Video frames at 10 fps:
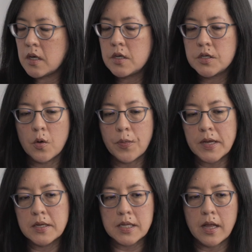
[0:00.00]
So
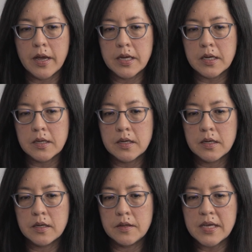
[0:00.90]
things like
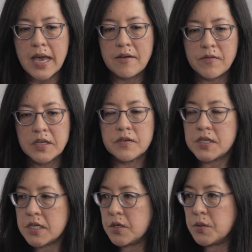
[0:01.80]
the advent of
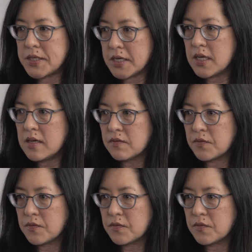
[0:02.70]
CQC,